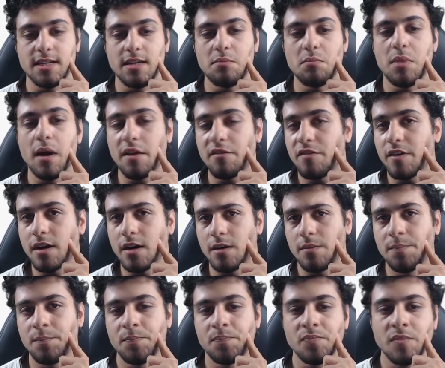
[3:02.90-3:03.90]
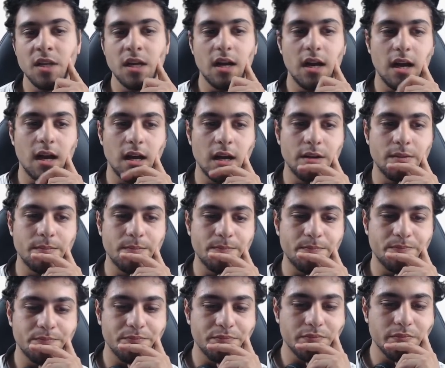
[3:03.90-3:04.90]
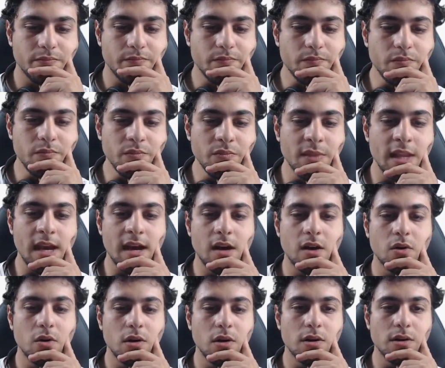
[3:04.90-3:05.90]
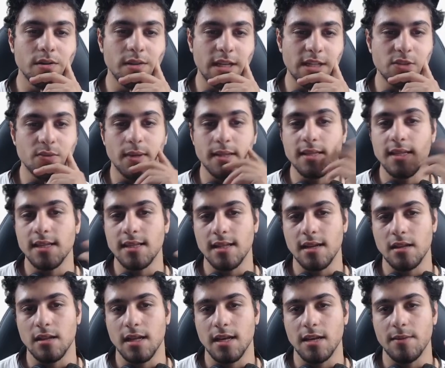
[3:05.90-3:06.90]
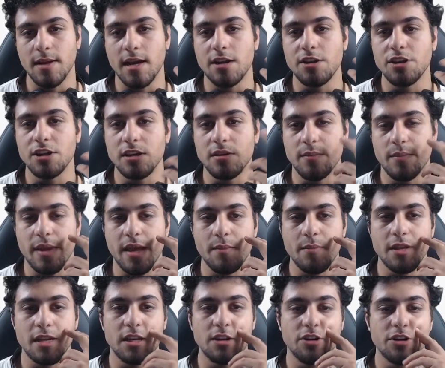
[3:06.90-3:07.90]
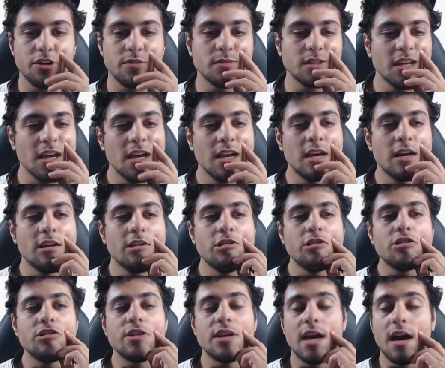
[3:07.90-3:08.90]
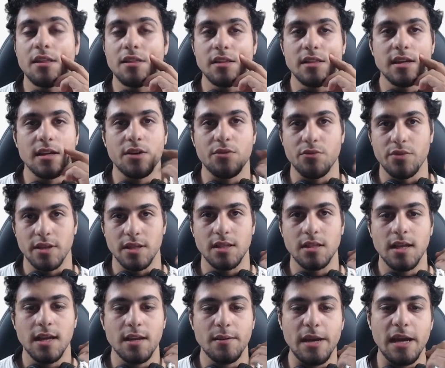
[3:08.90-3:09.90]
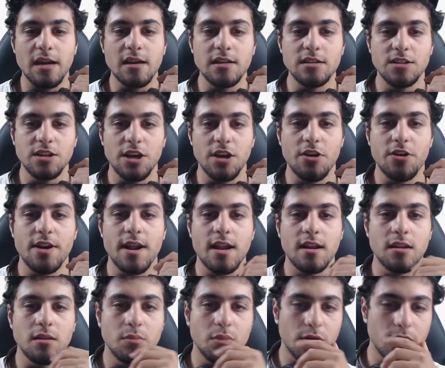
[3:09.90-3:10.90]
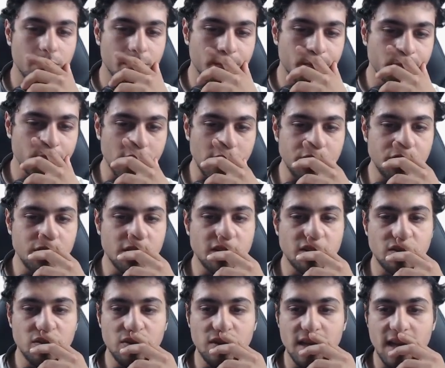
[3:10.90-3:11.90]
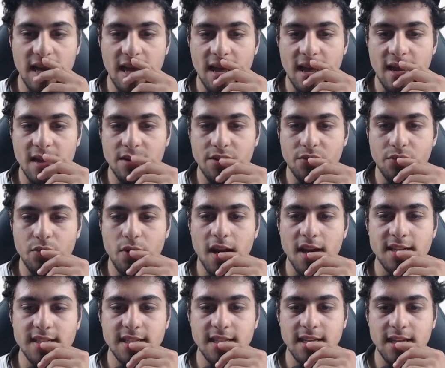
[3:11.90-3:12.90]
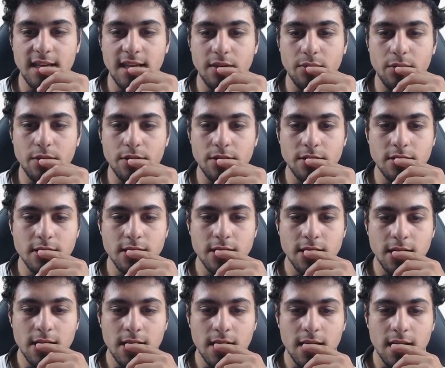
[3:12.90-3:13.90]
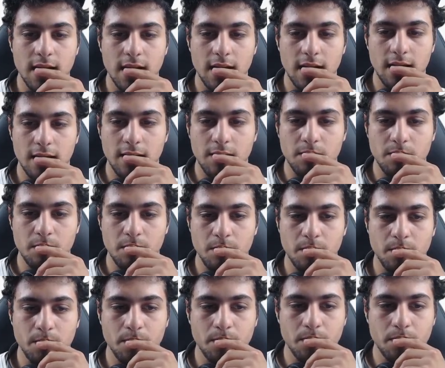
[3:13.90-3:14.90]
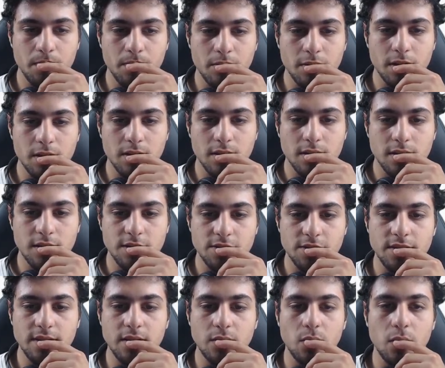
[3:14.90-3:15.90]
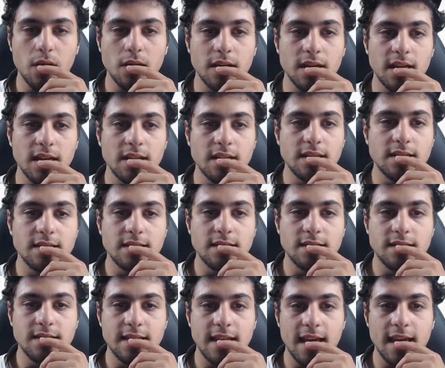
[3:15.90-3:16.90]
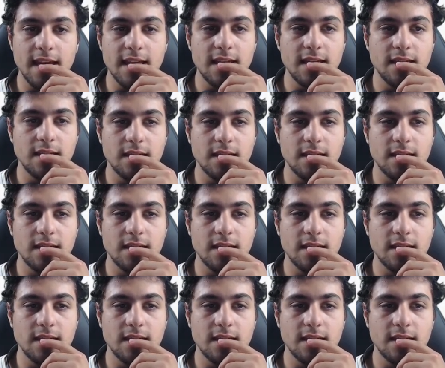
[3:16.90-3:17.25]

by far. Now, that's one thing that I like about it. You can compare many terms. The other thing I really like about it is you can go down to the bottom and you can look at rising keywords. There's only one here. Let's just take